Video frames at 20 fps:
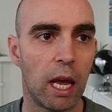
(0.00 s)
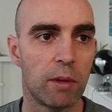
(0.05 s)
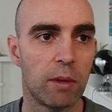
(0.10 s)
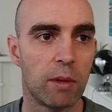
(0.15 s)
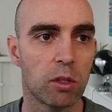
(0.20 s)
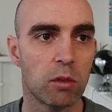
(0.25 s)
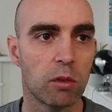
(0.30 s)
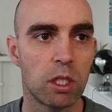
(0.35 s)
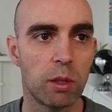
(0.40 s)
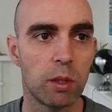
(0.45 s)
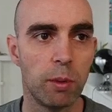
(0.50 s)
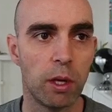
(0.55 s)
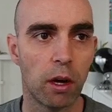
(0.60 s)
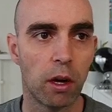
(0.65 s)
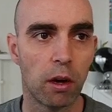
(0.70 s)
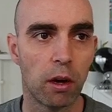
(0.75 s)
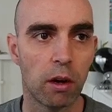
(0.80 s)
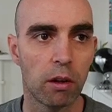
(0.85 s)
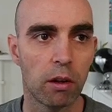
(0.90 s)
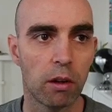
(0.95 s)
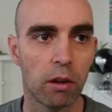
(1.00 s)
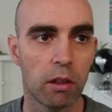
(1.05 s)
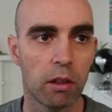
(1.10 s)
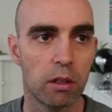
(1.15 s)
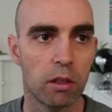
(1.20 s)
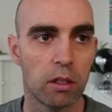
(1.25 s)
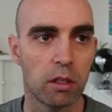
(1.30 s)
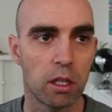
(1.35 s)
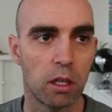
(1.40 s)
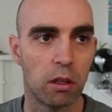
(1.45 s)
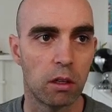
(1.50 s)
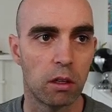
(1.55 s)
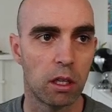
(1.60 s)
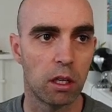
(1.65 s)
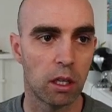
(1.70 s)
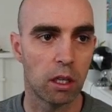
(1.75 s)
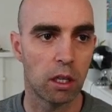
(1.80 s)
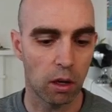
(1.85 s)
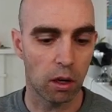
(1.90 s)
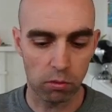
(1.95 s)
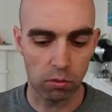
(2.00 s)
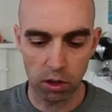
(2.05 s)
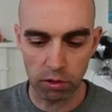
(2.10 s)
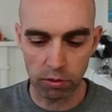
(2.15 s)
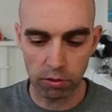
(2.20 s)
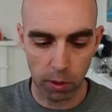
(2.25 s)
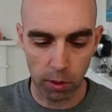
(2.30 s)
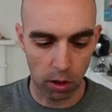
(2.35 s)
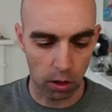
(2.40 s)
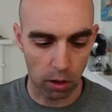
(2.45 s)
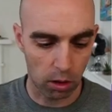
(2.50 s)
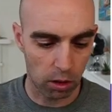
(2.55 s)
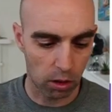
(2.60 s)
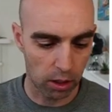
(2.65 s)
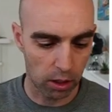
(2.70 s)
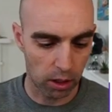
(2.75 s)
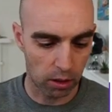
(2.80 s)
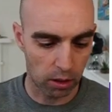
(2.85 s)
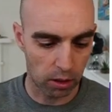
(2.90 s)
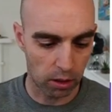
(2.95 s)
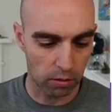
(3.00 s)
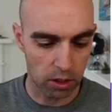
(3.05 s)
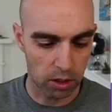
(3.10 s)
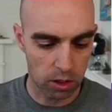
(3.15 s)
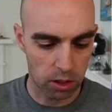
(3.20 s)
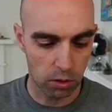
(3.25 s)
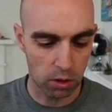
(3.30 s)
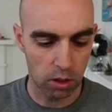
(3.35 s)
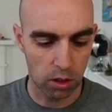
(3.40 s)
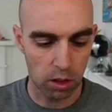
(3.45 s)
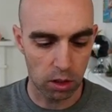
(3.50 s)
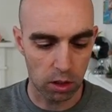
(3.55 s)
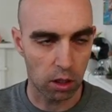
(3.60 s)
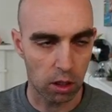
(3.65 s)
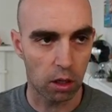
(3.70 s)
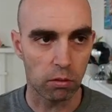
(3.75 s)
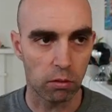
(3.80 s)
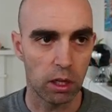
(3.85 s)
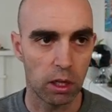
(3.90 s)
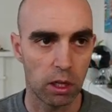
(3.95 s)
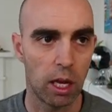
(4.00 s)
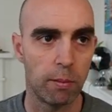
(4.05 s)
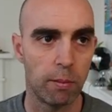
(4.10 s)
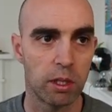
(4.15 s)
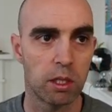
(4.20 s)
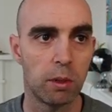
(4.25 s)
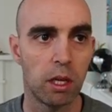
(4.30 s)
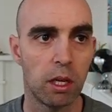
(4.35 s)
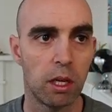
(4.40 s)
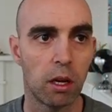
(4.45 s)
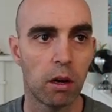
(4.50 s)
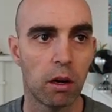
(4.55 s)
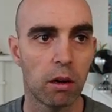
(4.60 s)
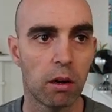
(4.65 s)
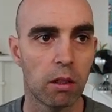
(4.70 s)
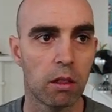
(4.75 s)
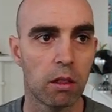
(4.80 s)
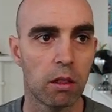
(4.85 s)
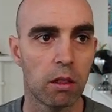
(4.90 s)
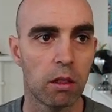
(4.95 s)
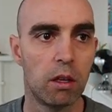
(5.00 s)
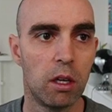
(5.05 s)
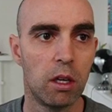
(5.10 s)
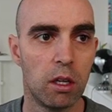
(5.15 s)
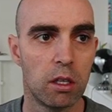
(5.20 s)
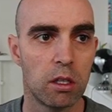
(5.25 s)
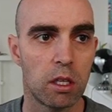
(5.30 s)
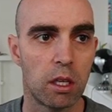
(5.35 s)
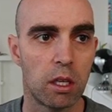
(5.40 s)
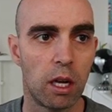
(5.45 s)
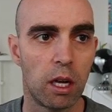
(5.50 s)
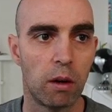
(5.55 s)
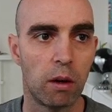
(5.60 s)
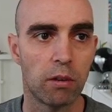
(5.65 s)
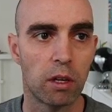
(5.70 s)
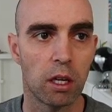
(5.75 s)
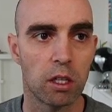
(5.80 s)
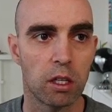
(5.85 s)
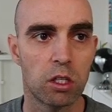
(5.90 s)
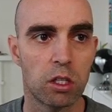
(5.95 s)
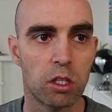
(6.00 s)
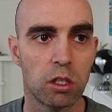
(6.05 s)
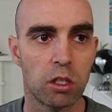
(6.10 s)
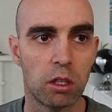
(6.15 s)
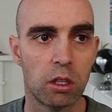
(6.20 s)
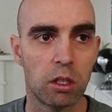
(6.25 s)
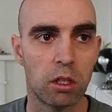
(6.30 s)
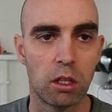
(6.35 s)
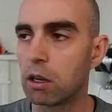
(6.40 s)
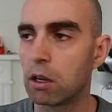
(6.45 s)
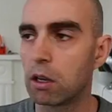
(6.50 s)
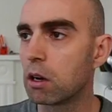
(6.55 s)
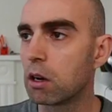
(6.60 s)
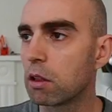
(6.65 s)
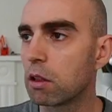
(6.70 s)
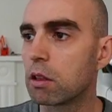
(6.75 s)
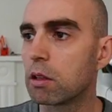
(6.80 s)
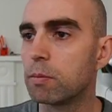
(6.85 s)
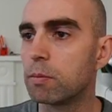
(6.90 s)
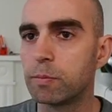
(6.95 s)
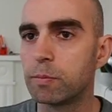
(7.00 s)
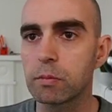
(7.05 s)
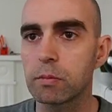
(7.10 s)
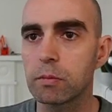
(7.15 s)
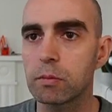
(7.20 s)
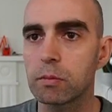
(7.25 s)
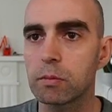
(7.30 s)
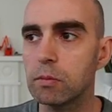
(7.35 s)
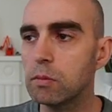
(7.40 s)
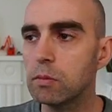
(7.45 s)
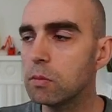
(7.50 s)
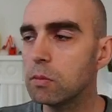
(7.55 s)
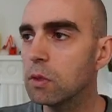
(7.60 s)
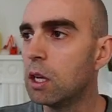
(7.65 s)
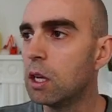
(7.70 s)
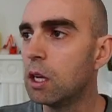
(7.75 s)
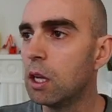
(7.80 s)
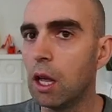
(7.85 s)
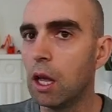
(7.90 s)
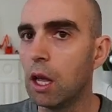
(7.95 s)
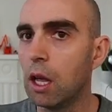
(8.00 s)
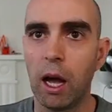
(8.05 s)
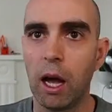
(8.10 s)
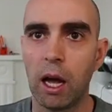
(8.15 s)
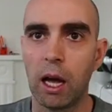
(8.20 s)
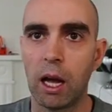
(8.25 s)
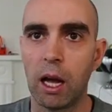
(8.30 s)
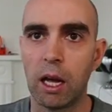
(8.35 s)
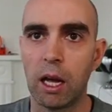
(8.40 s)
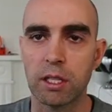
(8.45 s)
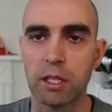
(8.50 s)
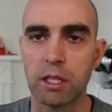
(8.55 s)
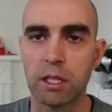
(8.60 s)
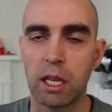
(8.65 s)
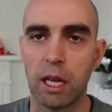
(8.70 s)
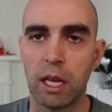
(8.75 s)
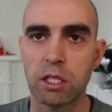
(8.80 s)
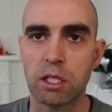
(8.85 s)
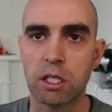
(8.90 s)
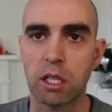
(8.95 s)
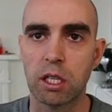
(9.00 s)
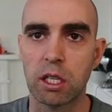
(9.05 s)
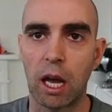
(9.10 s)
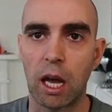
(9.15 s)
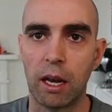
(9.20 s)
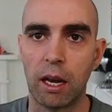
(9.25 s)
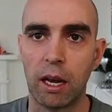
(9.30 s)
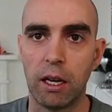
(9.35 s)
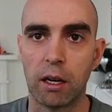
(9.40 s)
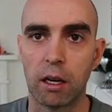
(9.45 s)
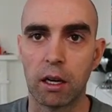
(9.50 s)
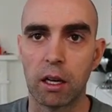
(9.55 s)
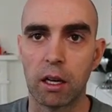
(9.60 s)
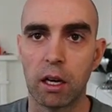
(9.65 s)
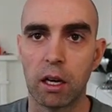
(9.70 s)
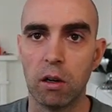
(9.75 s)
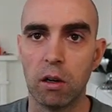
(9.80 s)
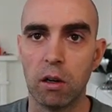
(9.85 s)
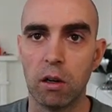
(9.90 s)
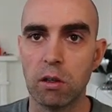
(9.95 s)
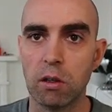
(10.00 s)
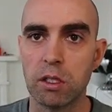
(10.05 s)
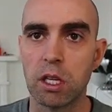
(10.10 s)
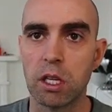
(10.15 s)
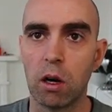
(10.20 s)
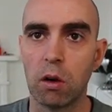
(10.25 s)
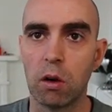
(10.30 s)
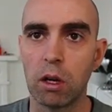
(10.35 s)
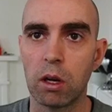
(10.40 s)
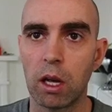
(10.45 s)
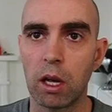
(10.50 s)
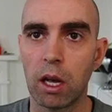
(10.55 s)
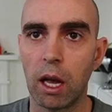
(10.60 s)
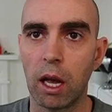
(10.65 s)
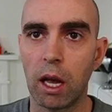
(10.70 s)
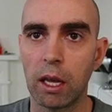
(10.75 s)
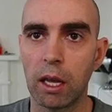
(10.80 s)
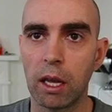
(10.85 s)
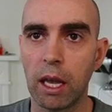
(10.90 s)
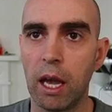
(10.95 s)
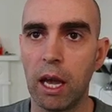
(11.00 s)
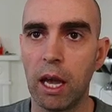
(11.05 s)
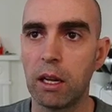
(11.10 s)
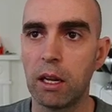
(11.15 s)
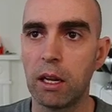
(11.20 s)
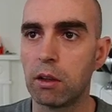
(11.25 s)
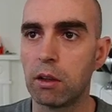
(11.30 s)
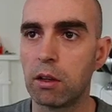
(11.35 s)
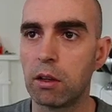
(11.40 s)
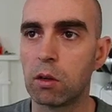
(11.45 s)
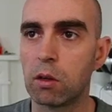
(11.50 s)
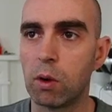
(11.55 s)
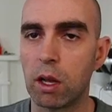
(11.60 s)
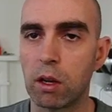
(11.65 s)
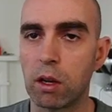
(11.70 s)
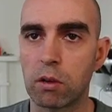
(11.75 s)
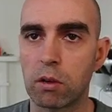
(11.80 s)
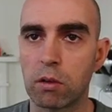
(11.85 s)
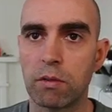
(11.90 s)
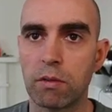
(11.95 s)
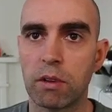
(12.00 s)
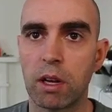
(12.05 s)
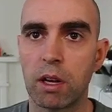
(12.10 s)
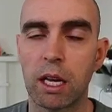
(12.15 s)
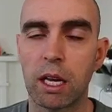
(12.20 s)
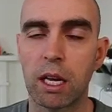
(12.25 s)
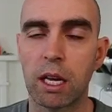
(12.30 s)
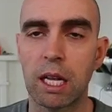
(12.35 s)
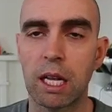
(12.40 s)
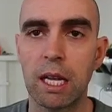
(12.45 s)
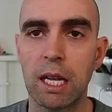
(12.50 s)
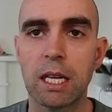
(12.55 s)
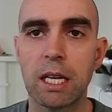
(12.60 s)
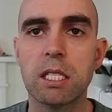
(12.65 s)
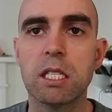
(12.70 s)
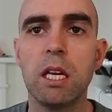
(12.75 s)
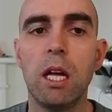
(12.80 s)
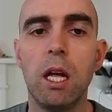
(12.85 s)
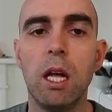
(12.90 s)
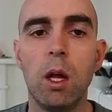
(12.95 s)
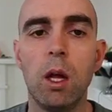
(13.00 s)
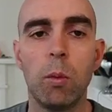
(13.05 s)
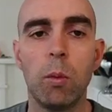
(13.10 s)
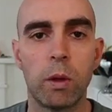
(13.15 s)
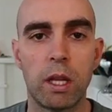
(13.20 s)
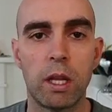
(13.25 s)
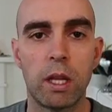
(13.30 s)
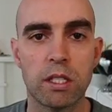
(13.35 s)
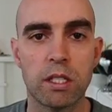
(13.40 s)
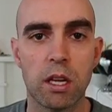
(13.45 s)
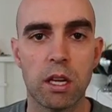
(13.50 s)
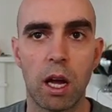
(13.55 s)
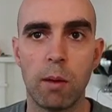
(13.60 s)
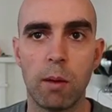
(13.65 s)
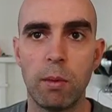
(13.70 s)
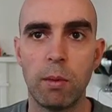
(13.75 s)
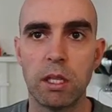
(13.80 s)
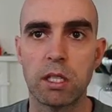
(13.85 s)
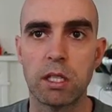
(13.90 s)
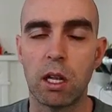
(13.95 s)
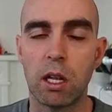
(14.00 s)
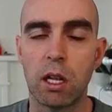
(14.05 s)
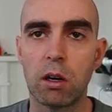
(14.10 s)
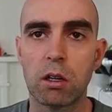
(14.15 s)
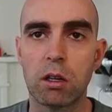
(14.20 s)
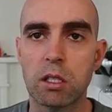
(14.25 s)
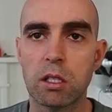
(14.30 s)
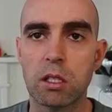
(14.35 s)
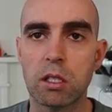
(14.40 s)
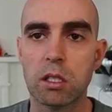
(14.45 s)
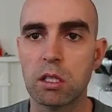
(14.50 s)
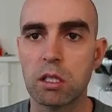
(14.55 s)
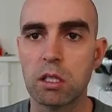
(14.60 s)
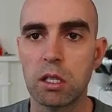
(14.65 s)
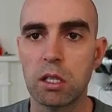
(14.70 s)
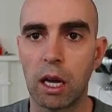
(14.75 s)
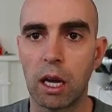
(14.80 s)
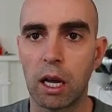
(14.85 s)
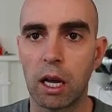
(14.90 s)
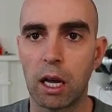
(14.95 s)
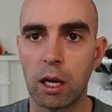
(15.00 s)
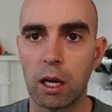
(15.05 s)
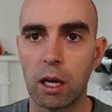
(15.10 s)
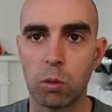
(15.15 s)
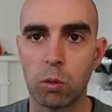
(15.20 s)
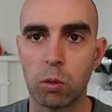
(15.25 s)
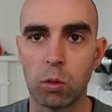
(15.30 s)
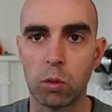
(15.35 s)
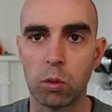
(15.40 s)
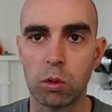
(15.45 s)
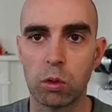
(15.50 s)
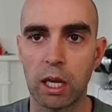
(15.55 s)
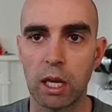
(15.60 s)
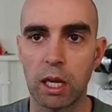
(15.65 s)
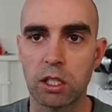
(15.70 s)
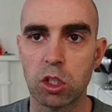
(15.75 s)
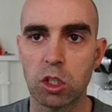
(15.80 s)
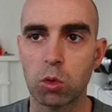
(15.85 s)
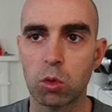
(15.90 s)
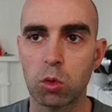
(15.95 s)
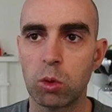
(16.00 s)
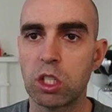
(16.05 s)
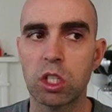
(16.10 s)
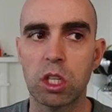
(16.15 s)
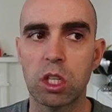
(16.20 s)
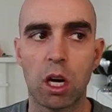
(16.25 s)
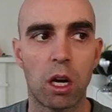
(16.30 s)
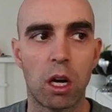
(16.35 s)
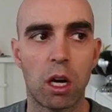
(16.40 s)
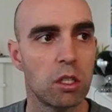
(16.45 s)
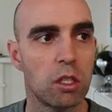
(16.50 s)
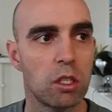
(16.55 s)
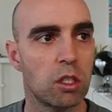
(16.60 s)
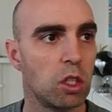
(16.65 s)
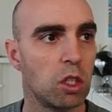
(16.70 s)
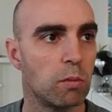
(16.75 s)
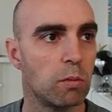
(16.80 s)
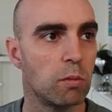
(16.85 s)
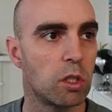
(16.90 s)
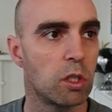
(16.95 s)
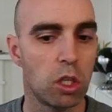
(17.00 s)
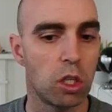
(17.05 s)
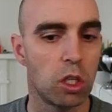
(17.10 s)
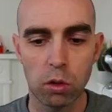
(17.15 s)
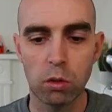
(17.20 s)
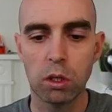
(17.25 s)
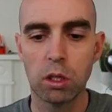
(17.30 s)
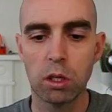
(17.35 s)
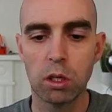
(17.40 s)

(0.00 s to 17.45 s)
this one to be Earth. So I'm going to get rid of ball out of this one and rename it to be Earth. So now we've got Sun and Earth. And let's add in our code. So again, another when green flag clicked, but this time into looks, and we'll get switch costume 2.